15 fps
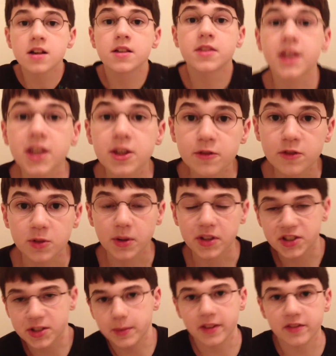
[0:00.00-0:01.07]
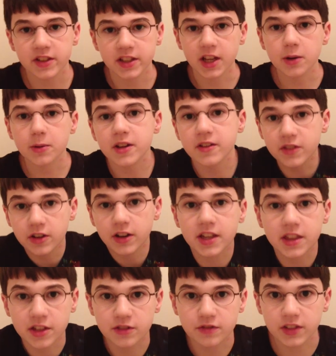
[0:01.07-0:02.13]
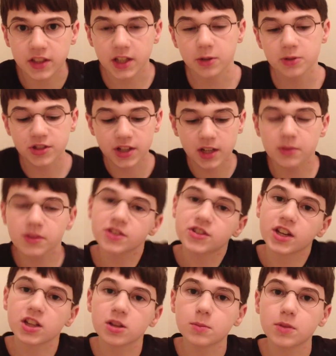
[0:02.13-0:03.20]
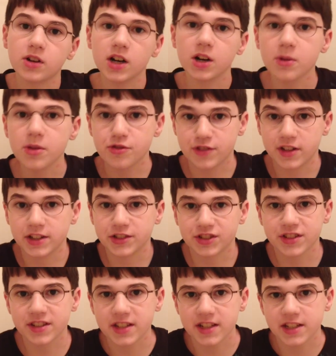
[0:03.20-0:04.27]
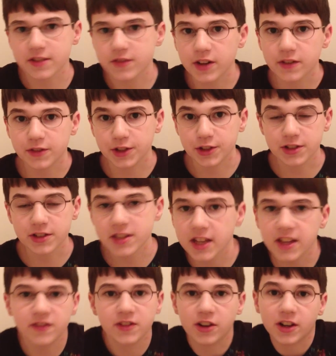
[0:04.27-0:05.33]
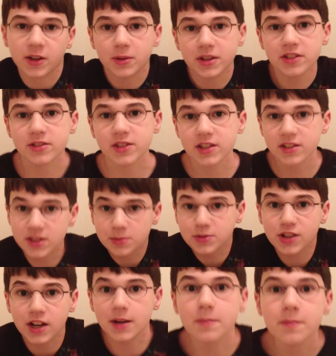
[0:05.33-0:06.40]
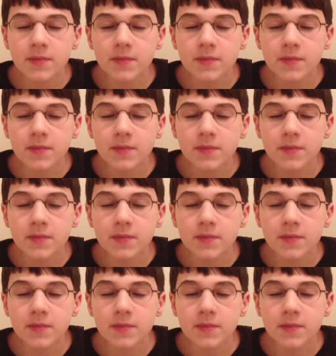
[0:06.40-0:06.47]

Thank you for watching my video. If you like this video, check out the channel below, 365 Nerds, and if you like what you see, subscribe.